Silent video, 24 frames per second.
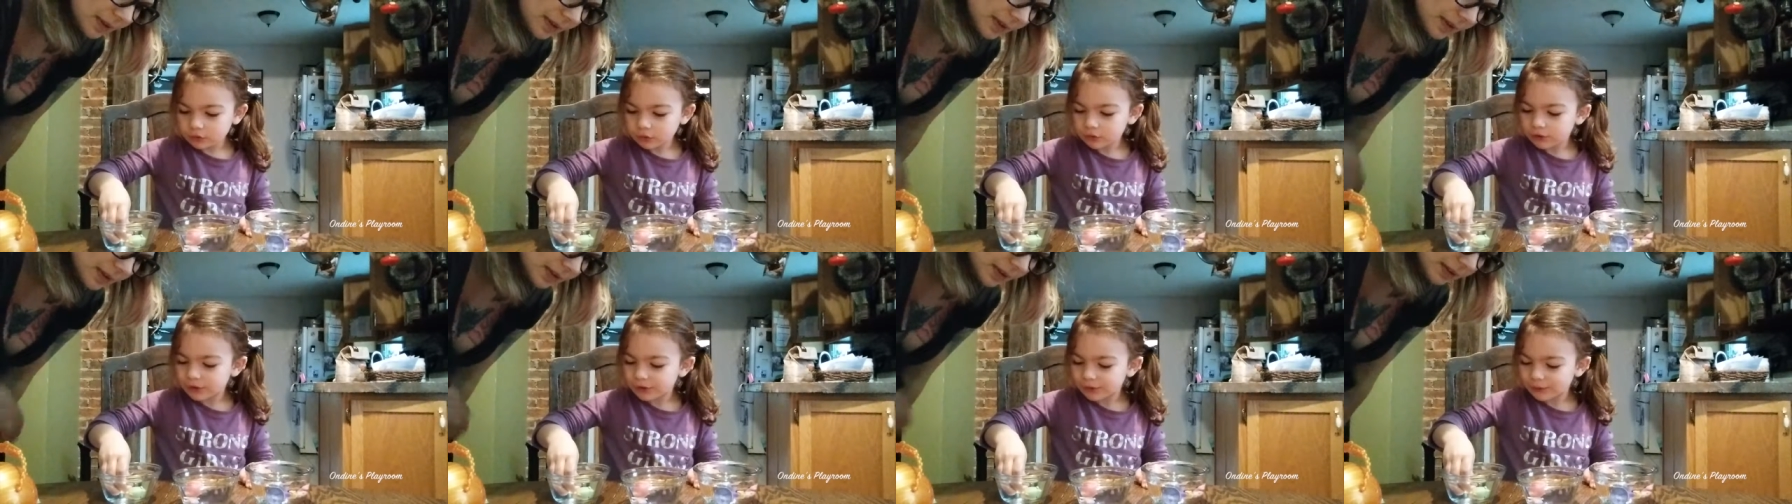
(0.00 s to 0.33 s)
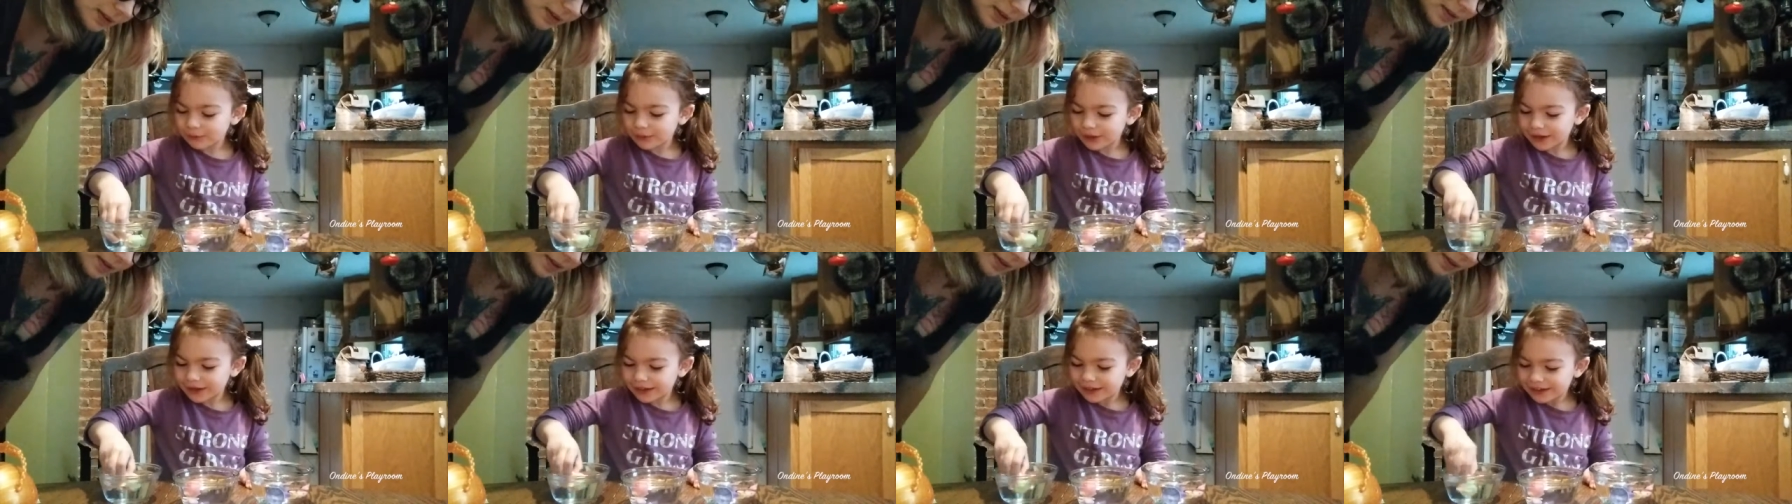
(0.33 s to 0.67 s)
turning
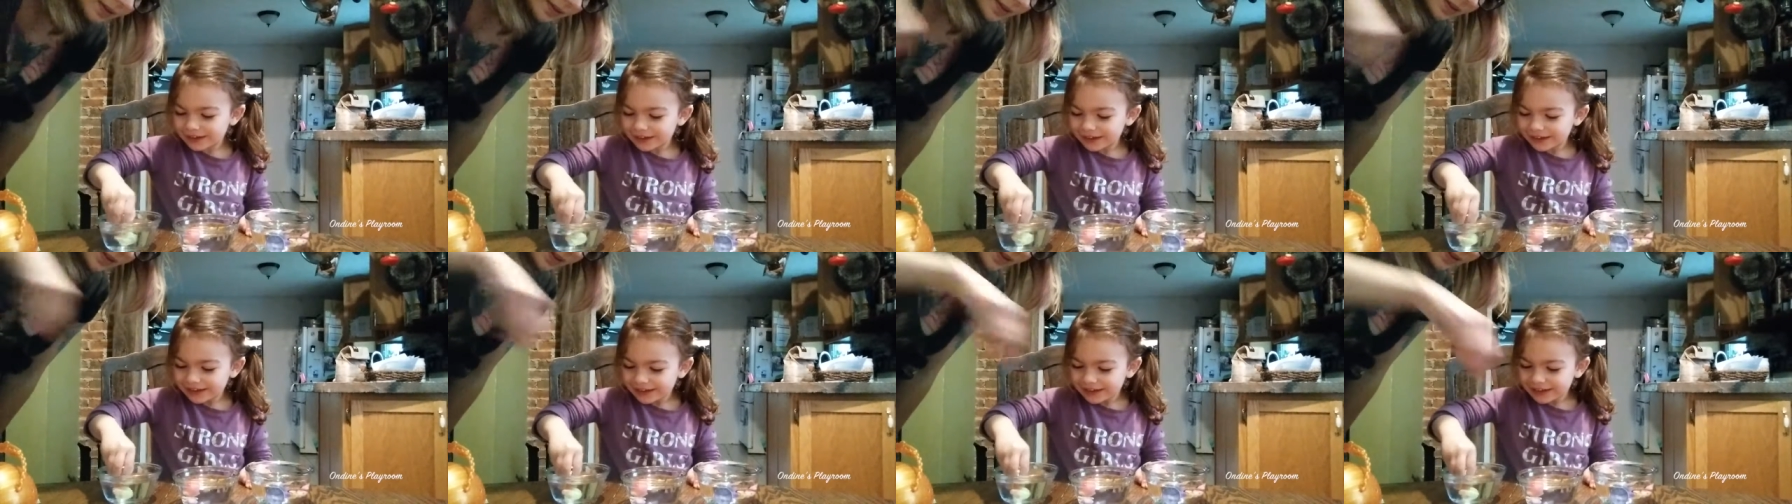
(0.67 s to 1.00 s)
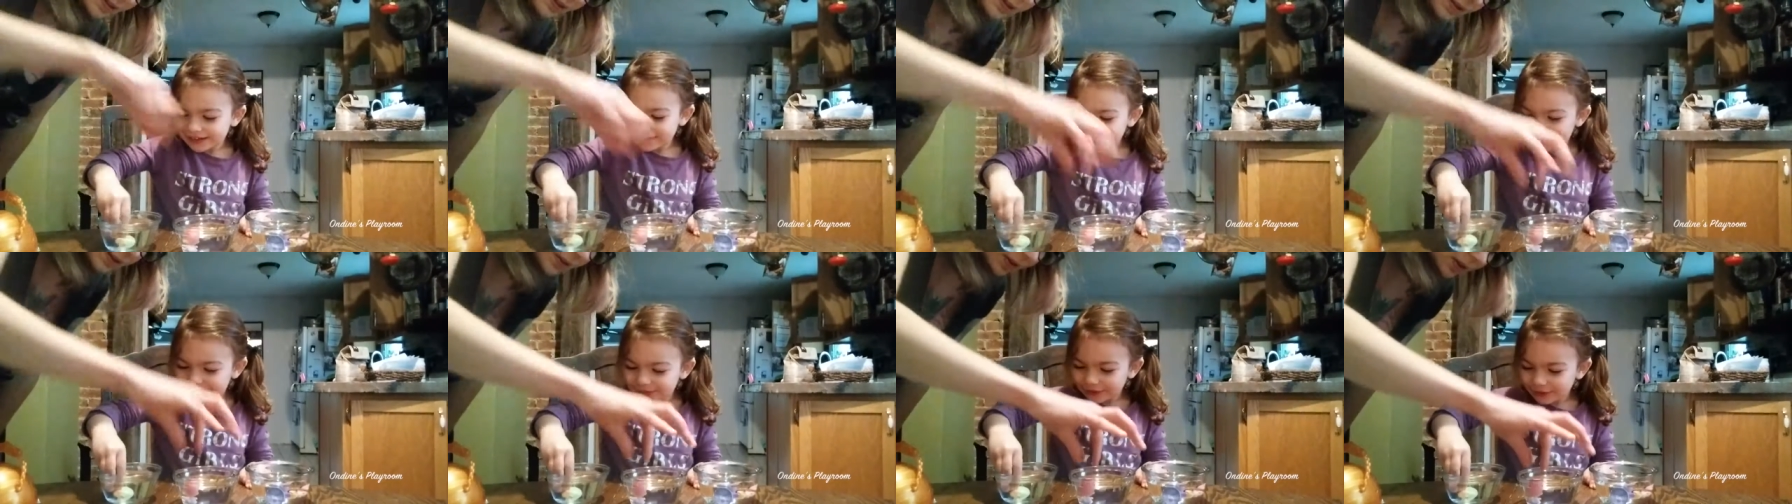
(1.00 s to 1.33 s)
green.
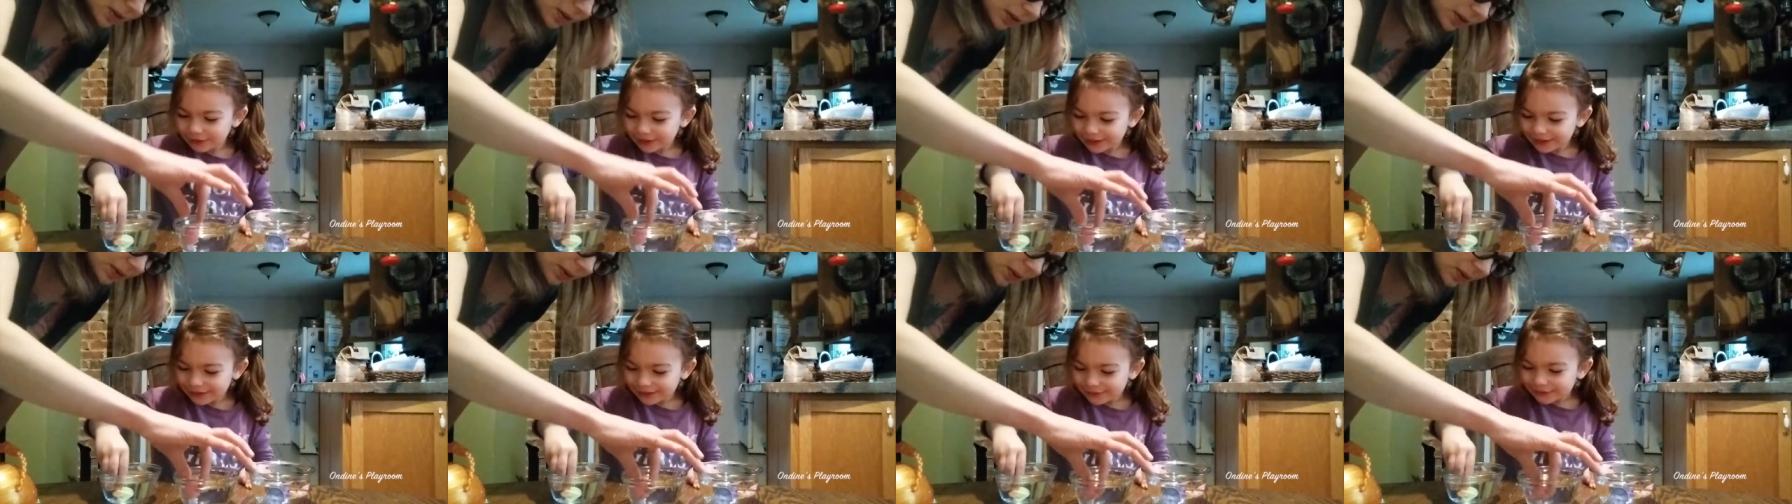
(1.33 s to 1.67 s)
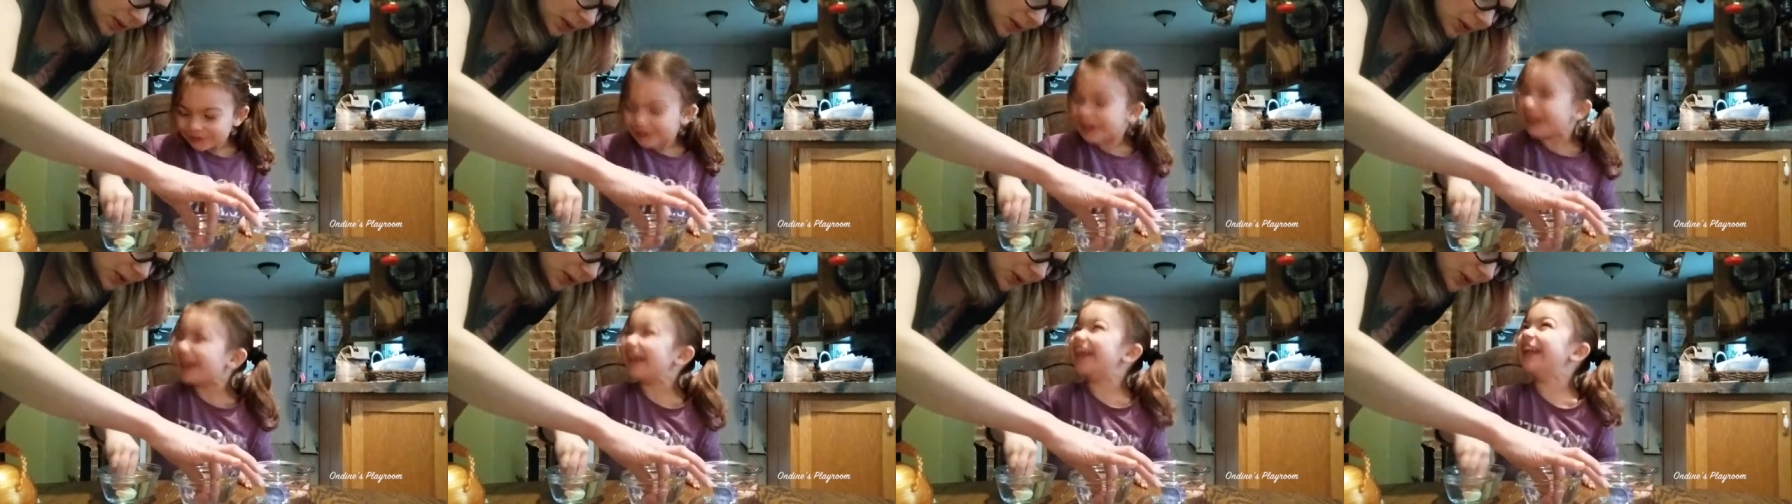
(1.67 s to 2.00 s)

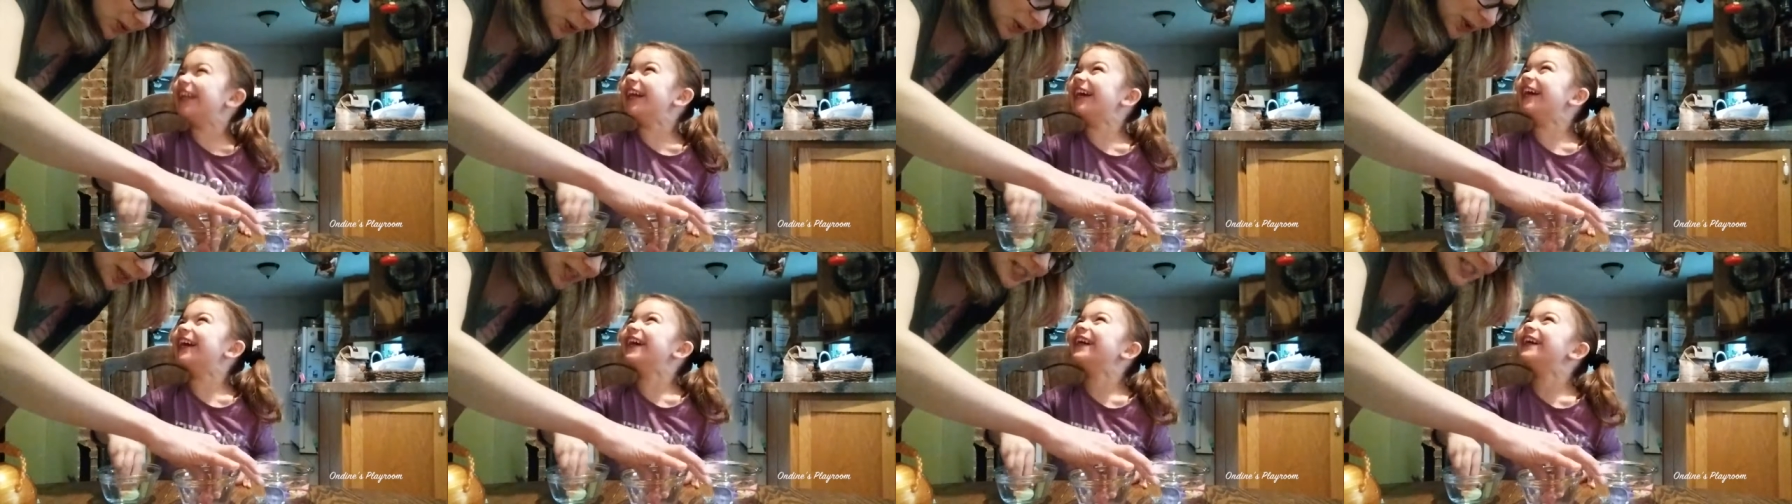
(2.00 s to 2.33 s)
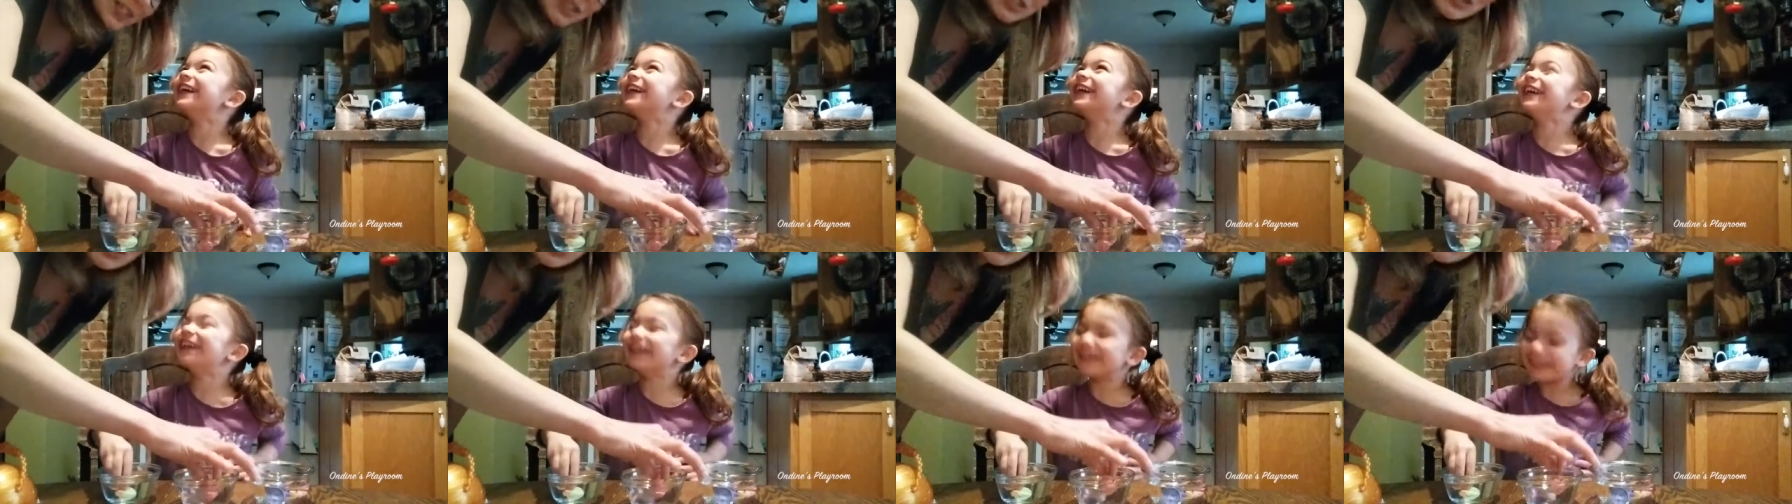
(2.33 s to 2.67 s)
It's turning green.
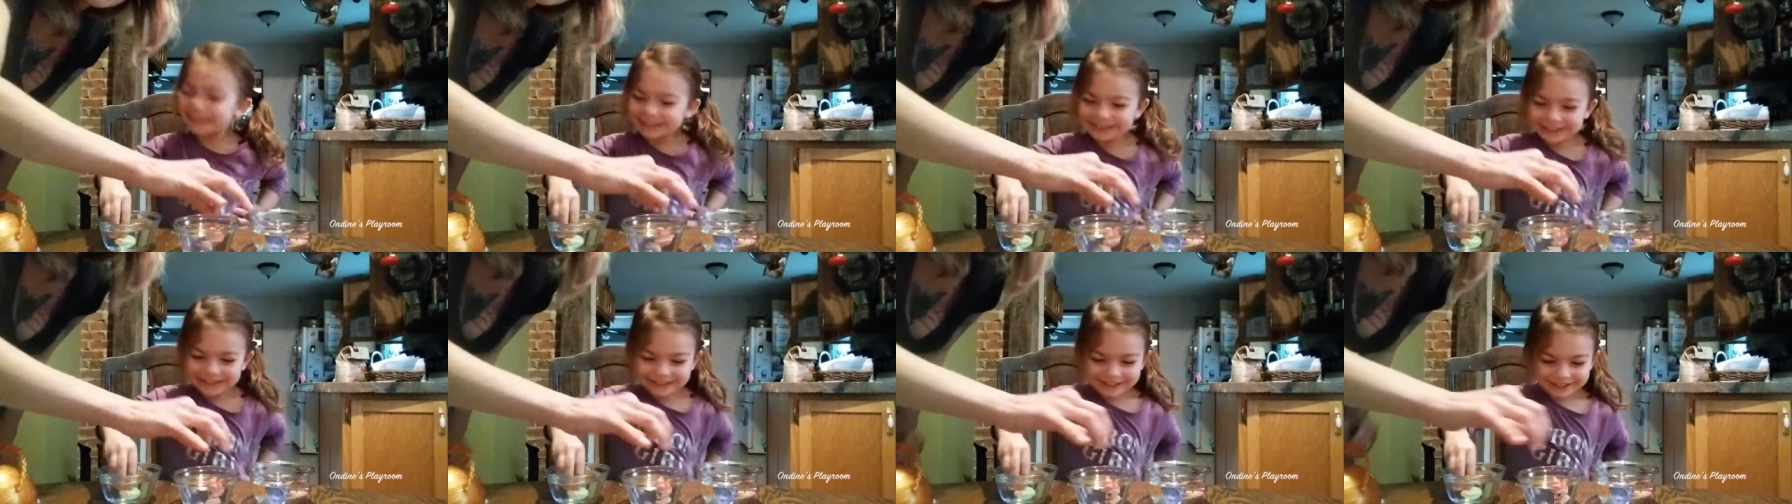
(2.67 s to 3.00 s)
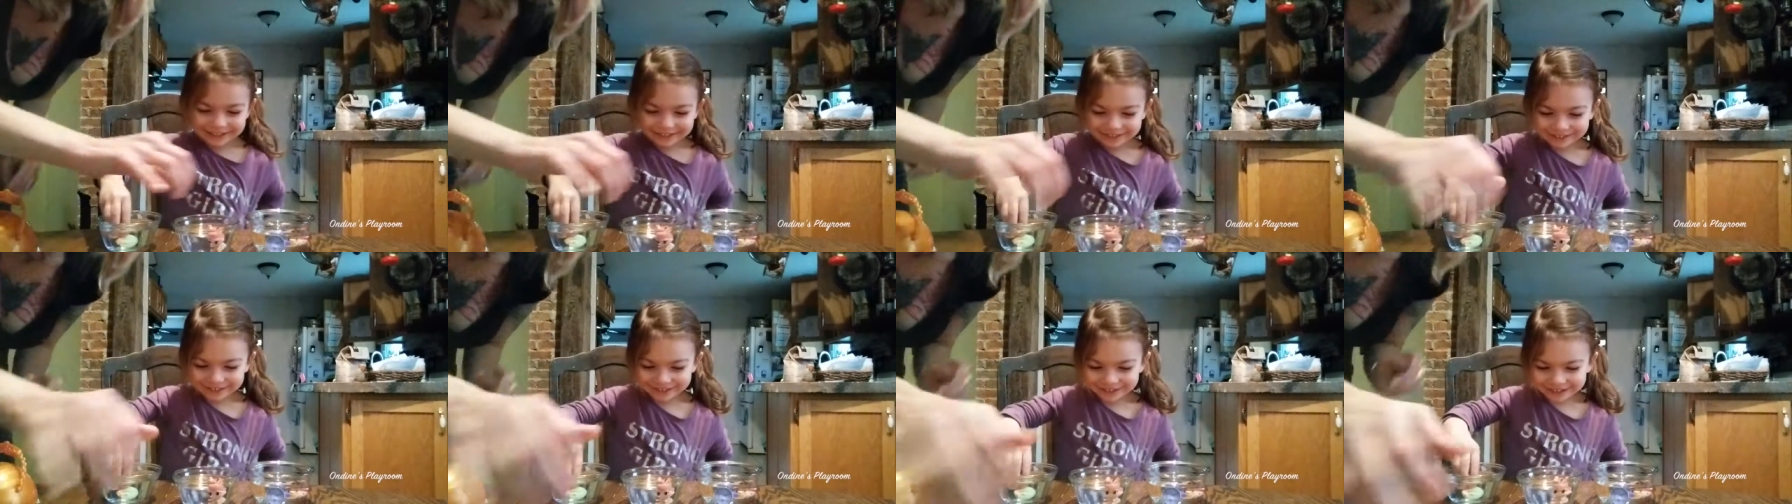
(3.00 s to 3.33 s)
it's turning
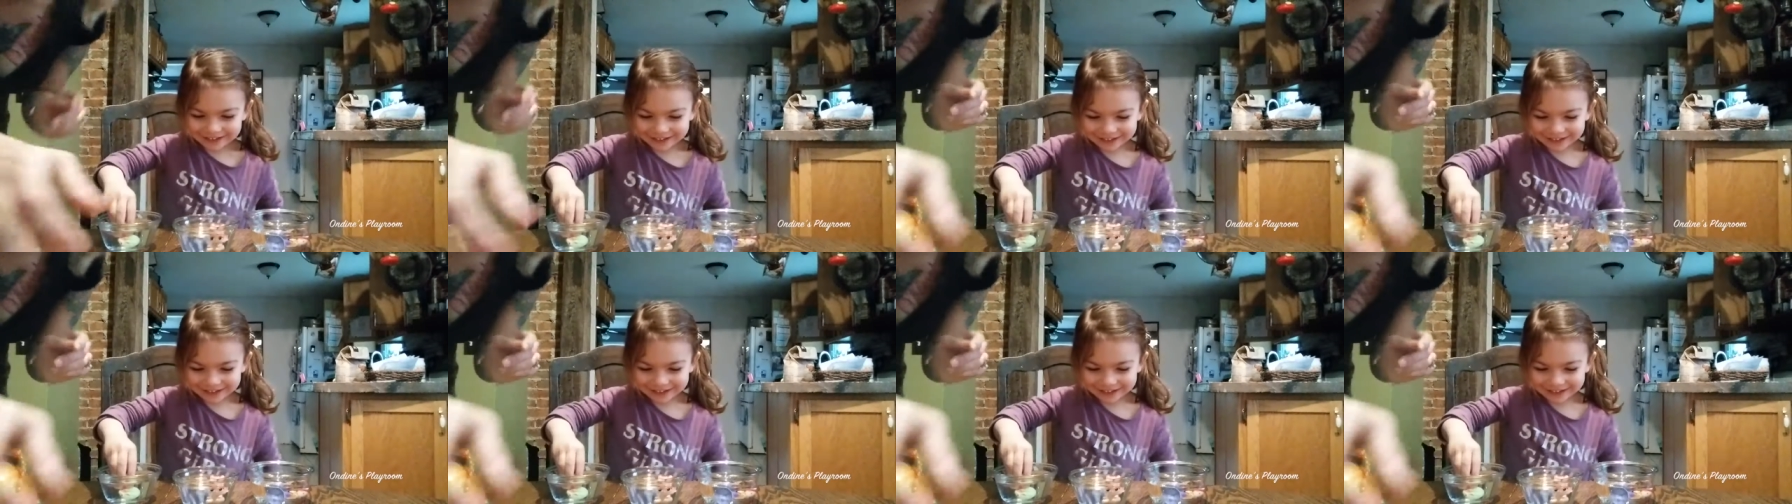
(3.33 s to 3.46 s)
green.